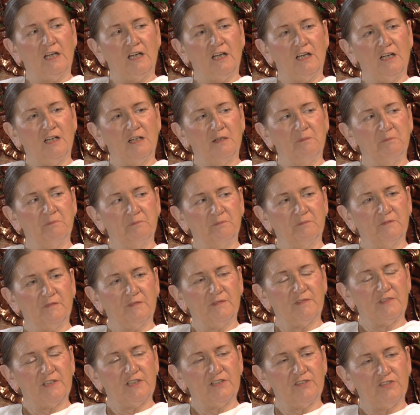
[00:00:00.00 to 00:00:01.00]

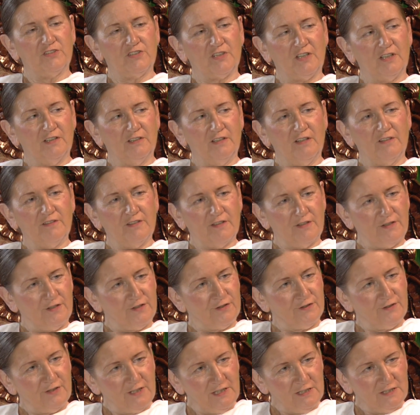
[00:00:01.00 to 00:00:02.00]
There's another
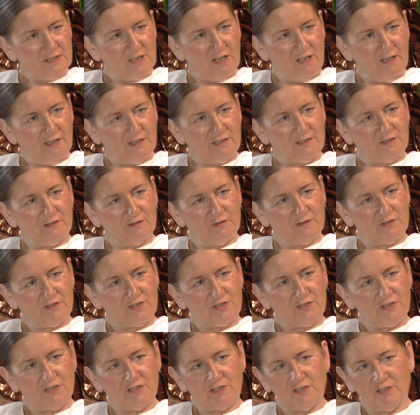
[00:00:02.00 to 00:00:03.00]
three
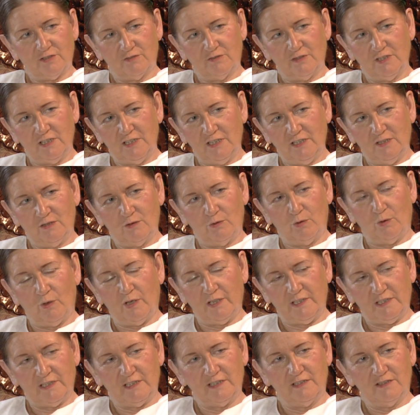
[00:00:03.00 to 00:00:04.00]
titles that are really
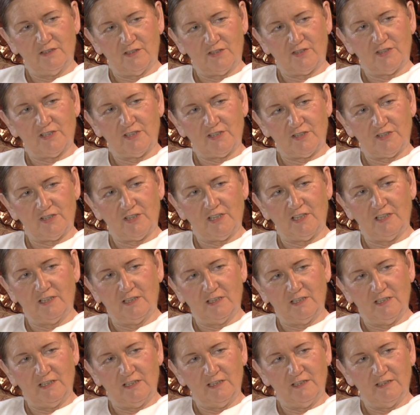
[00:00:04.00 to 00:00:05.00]
quite
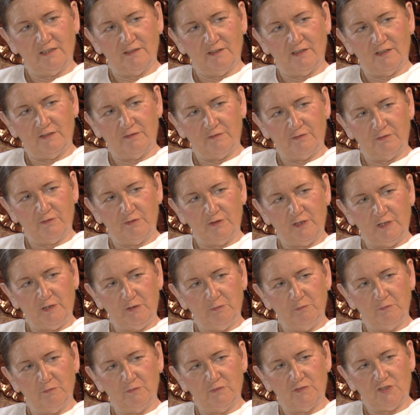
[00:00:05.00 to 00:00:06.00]
interesting if
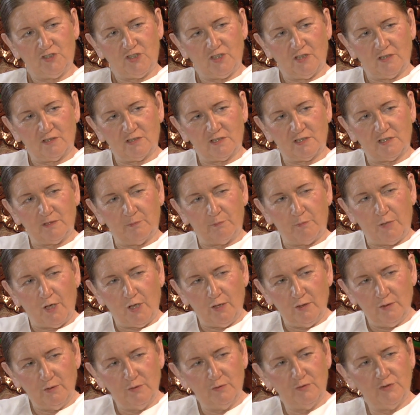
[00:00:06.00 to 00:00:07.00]
we
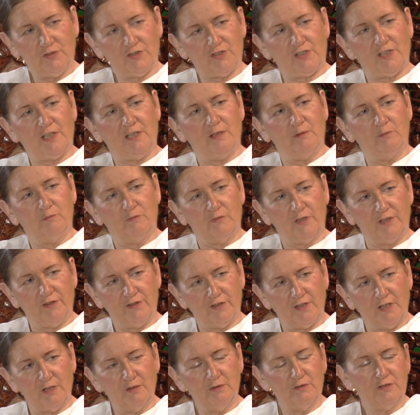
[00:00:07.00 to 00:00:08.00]
juxtapose them with
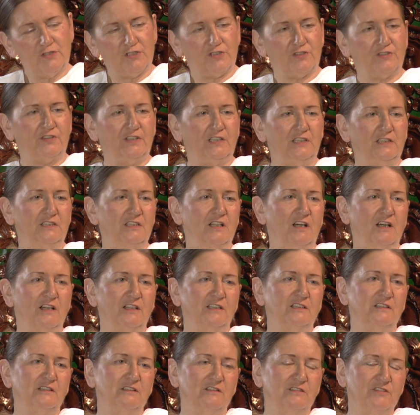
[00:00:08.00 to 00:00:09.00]
those three
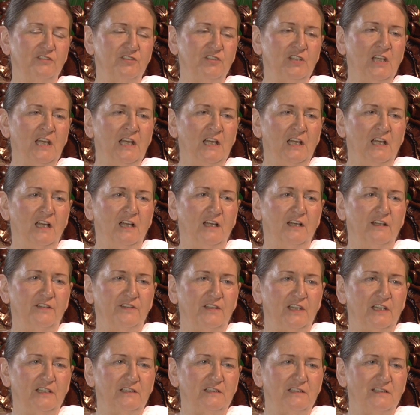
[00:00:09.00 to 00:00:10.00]
titles, and
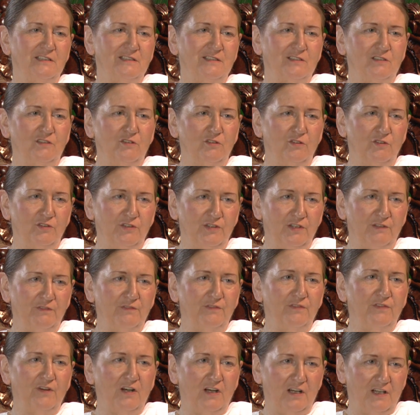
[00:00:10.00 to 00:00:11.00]
that is God the
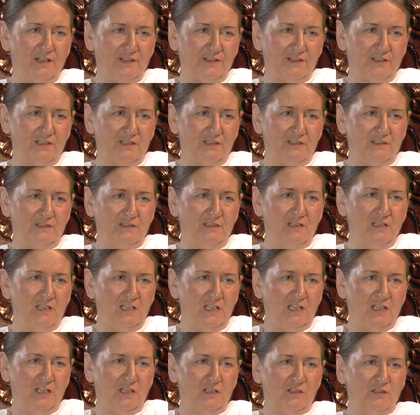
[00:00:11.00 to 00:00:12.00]
Father,
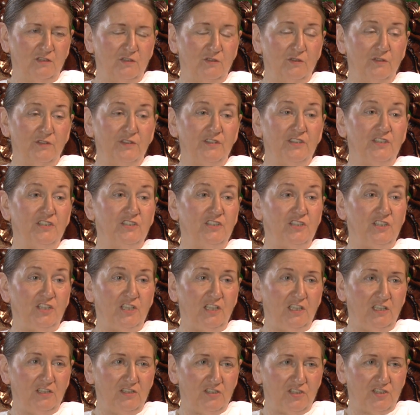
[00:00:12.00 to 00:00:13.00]
God the
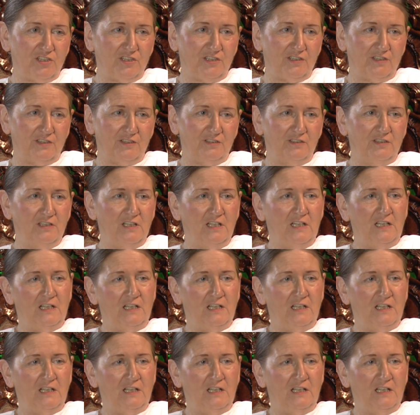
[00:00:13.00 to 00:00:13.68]
Teacher,